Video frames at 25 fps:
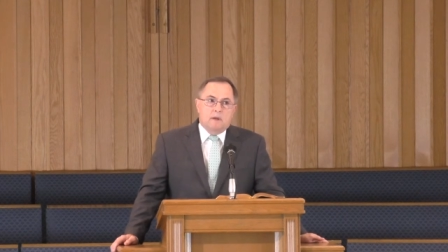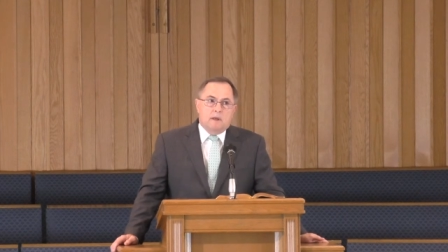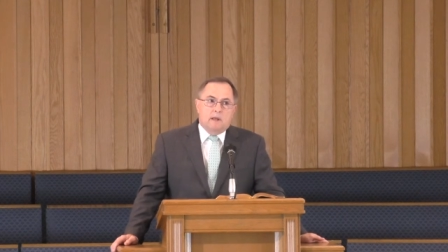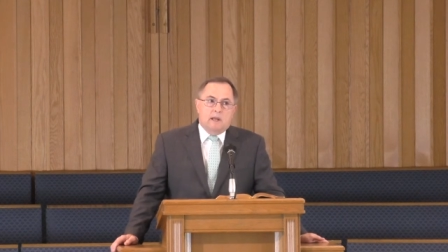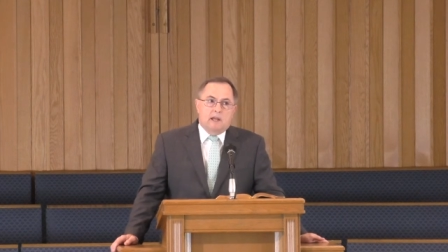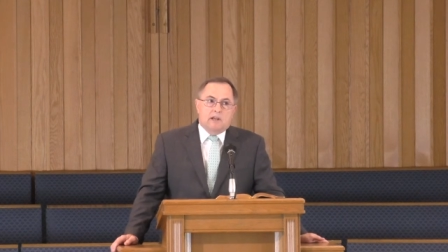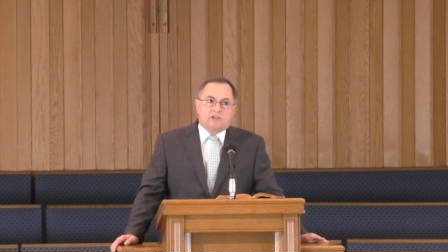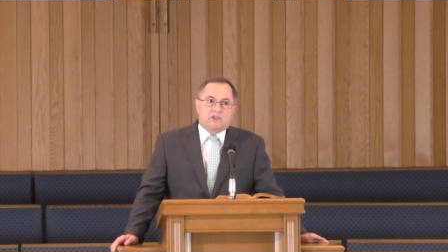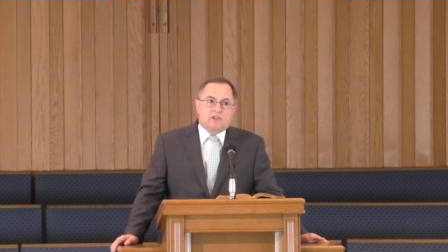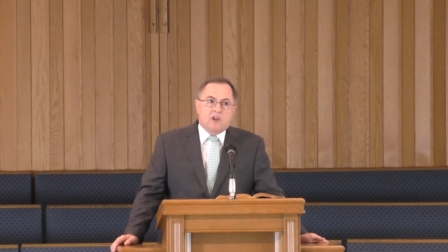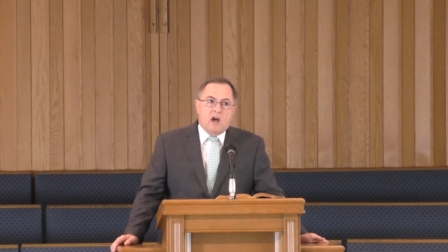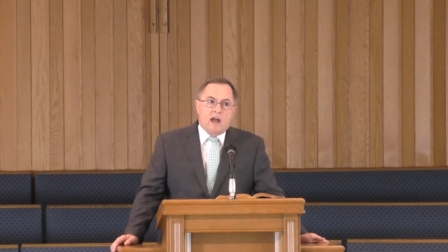
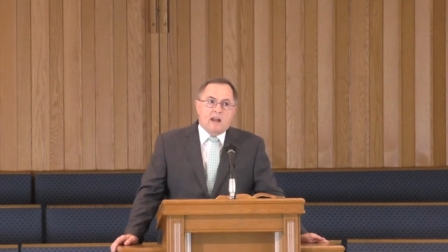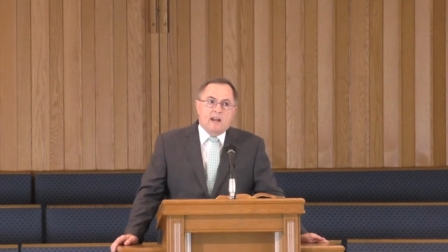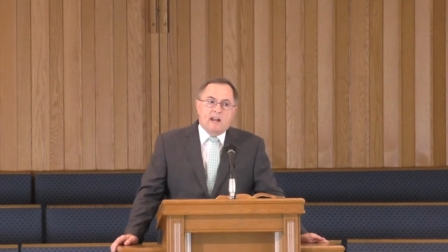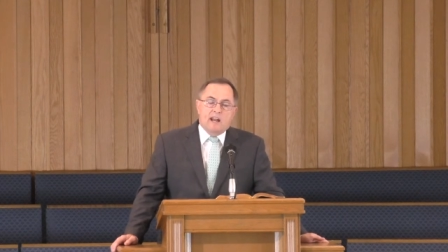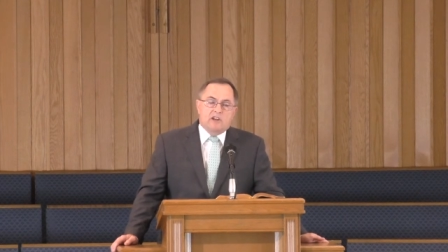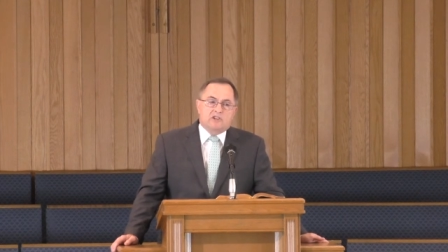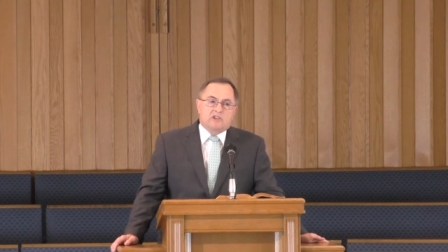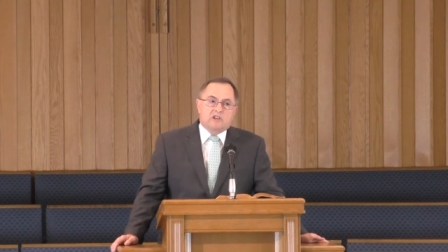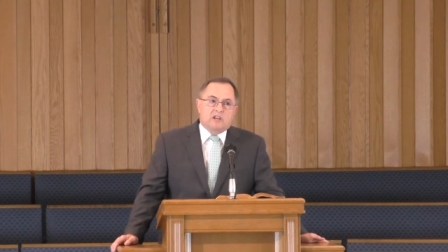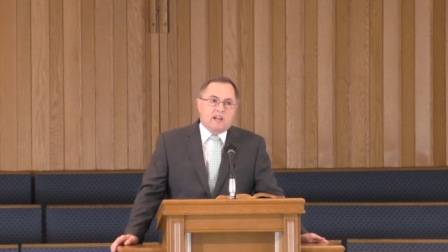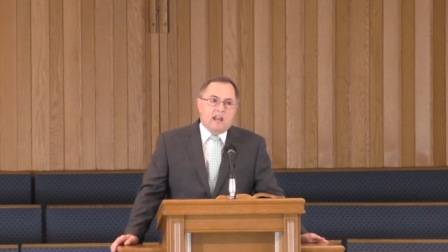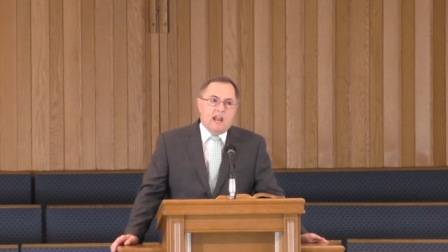it's not an
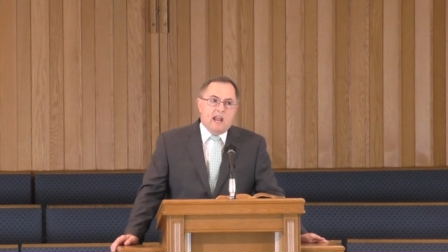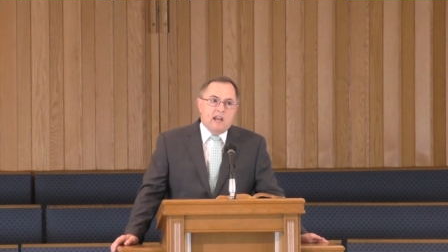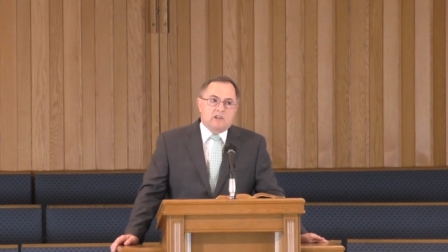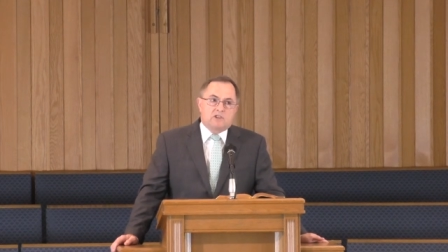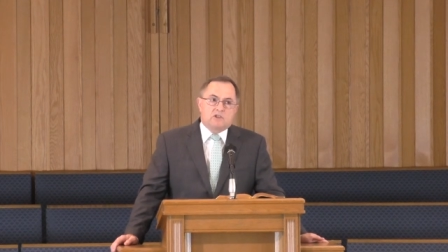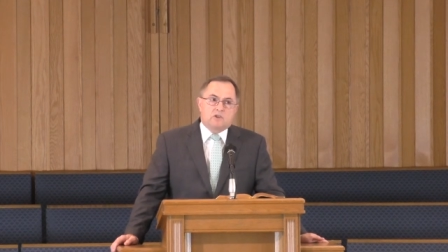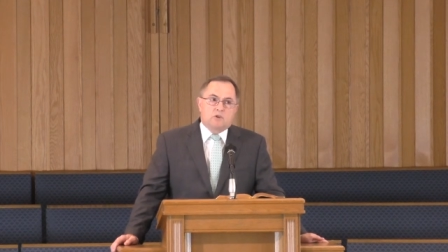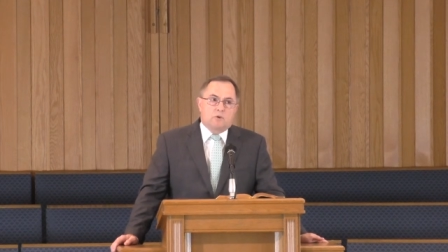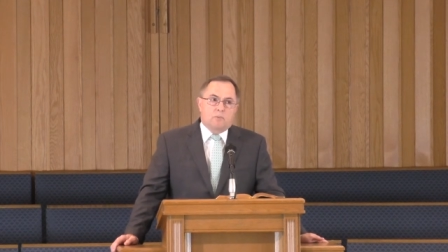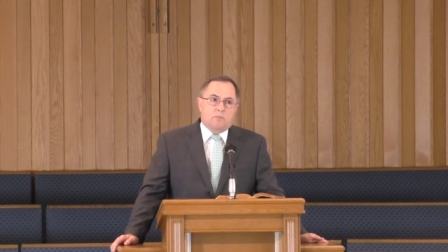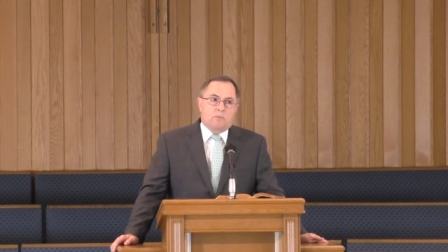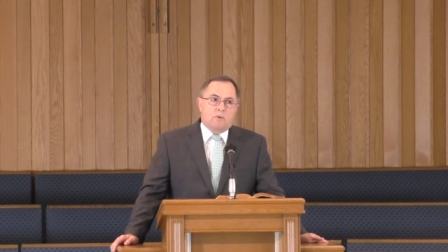
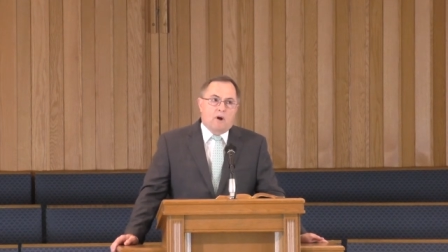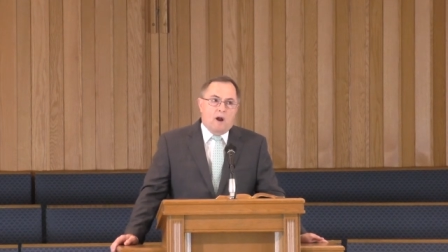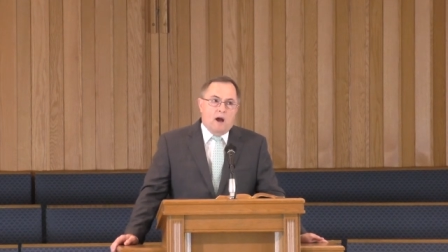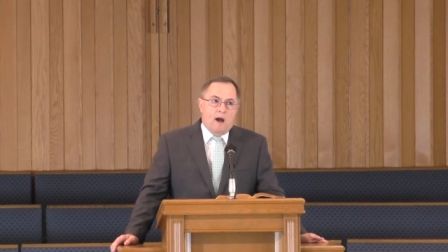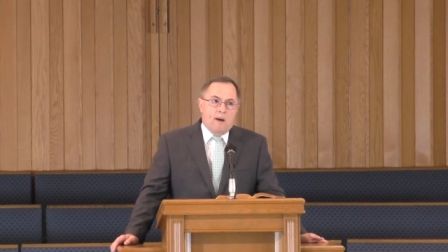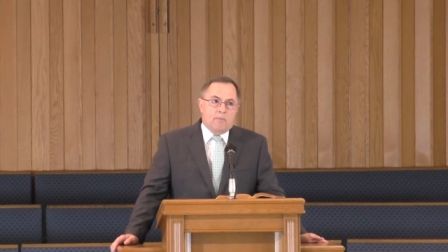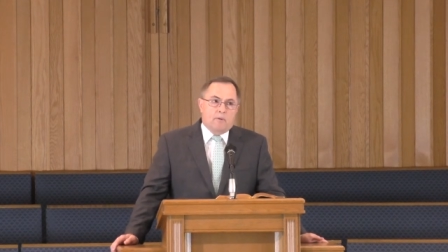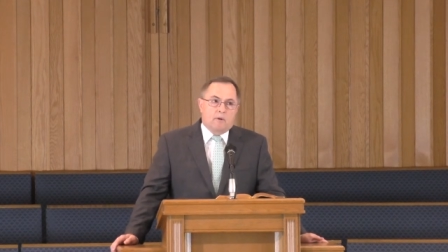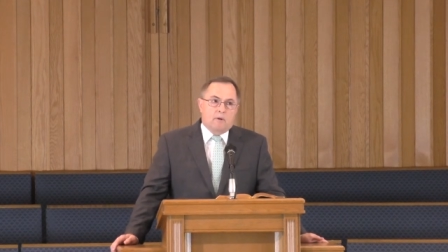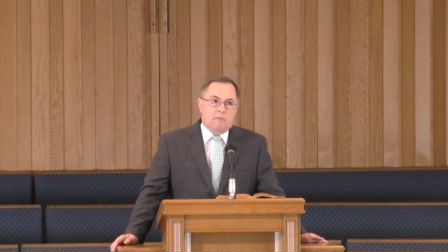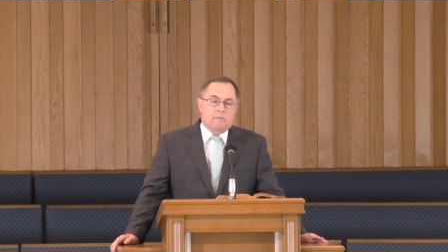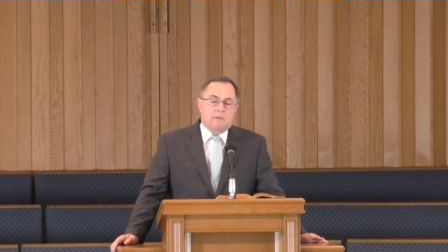educational
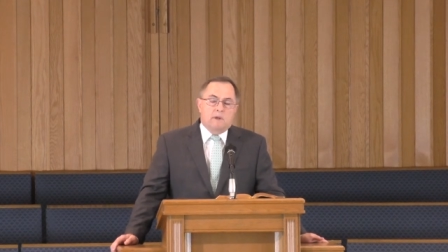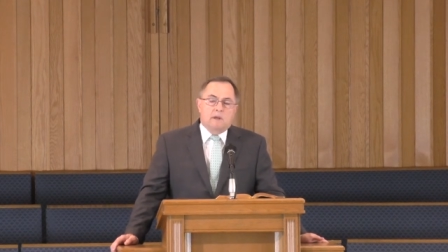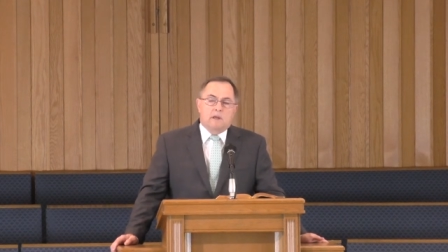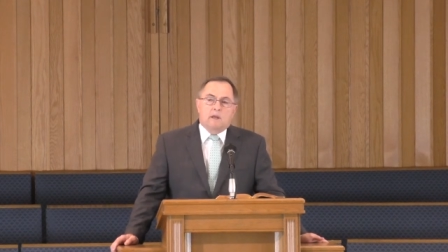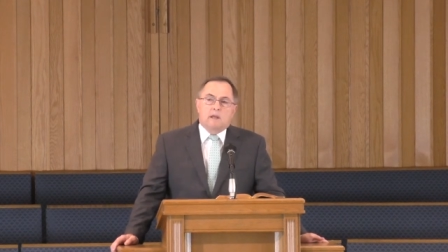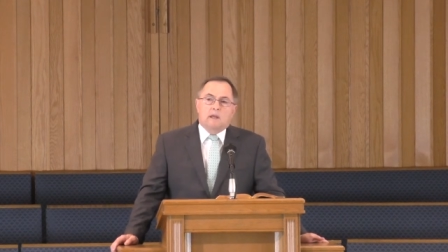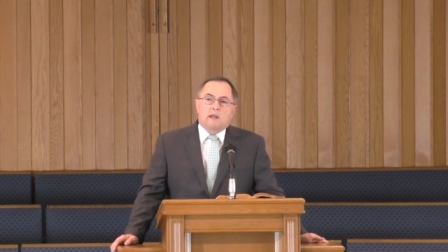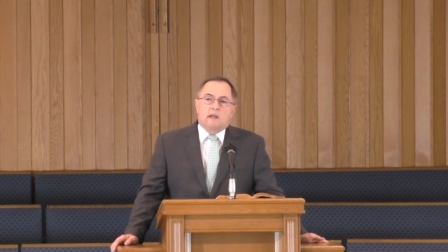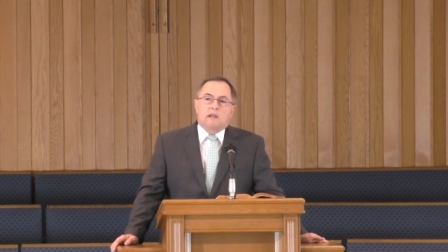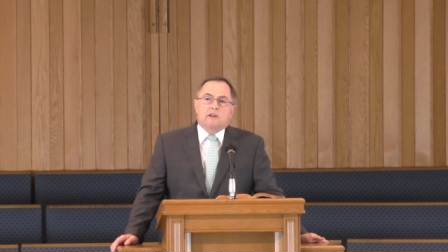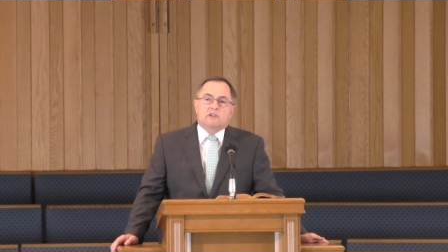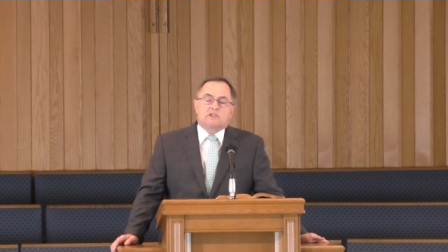problem,
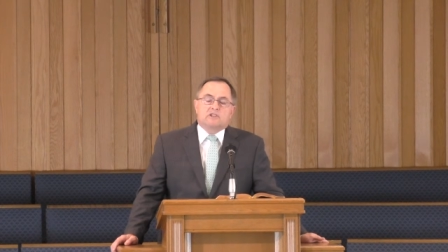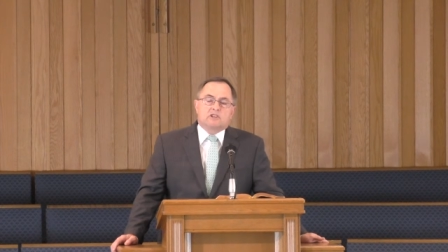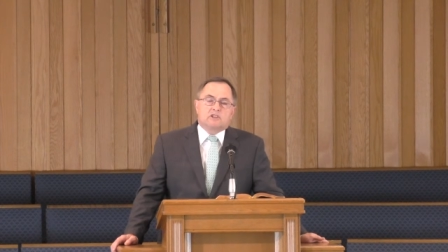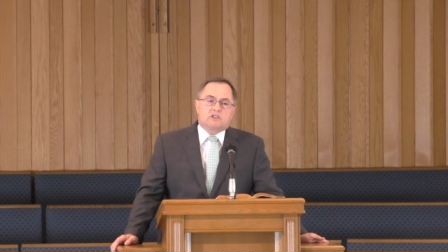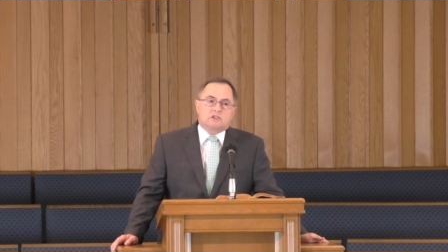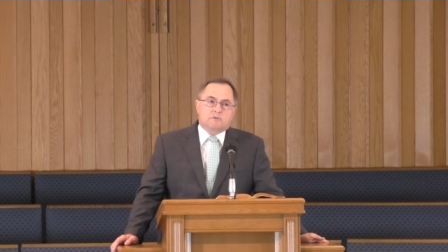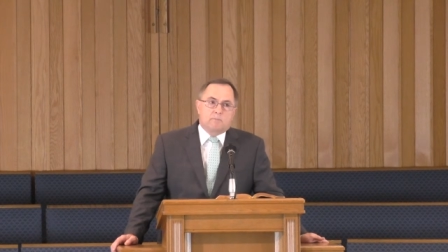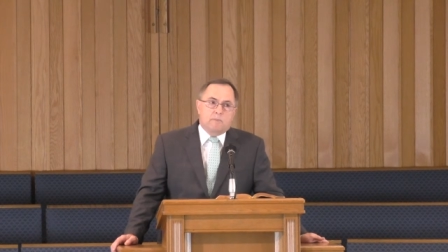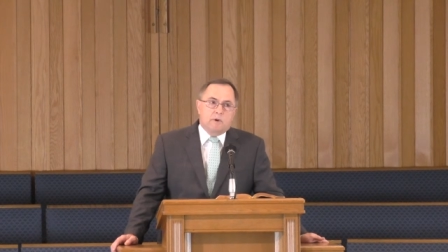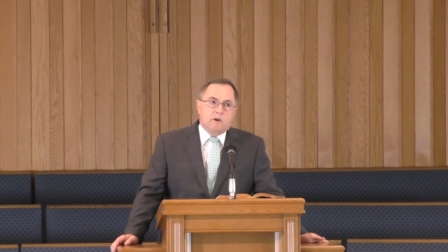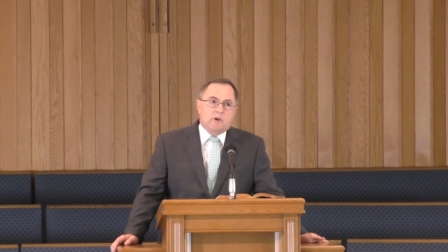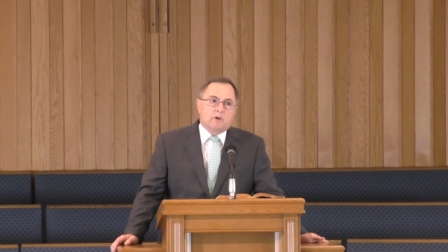it is a
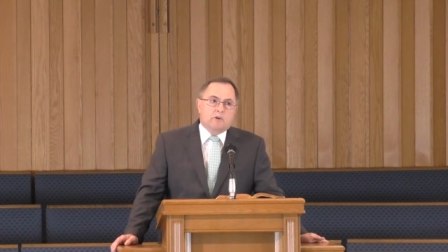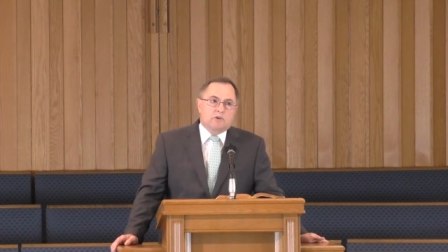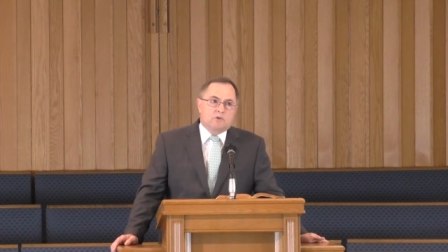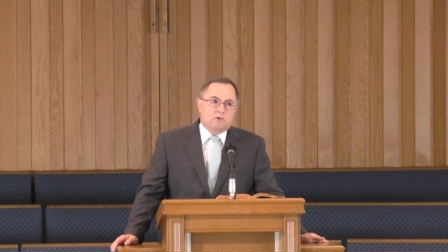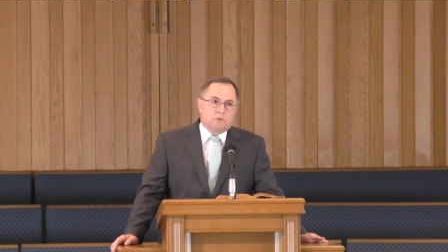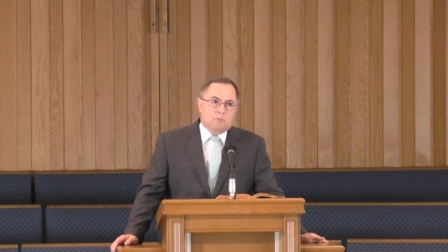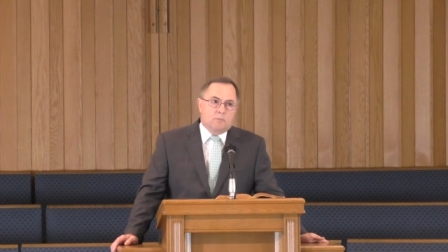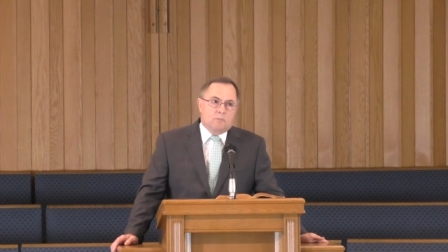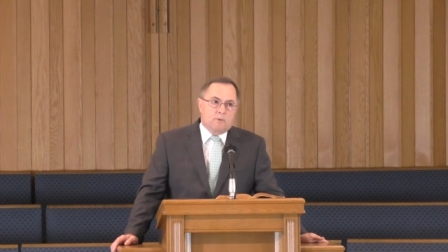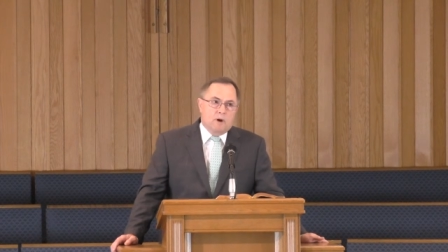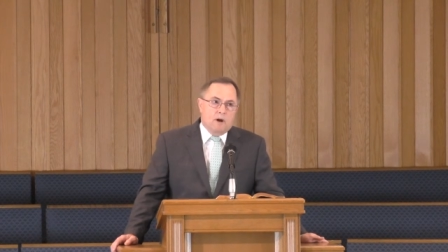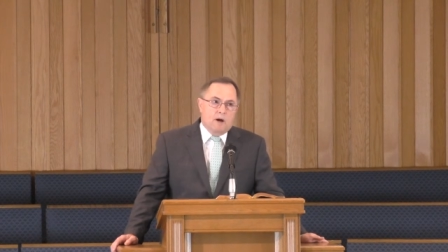spiritual
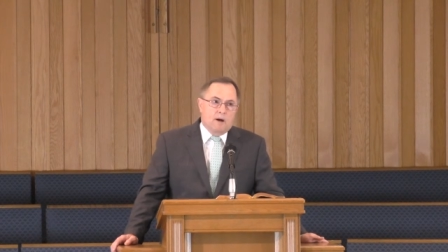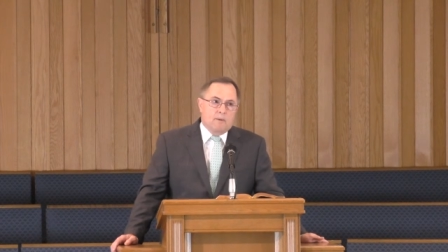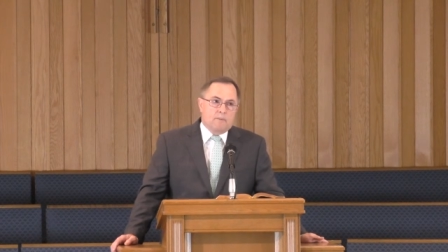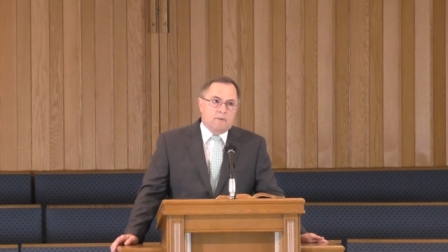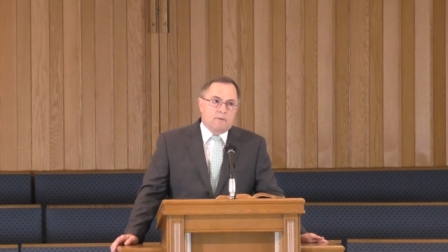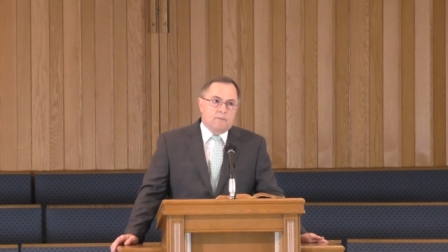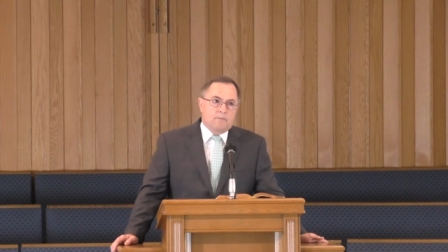problem.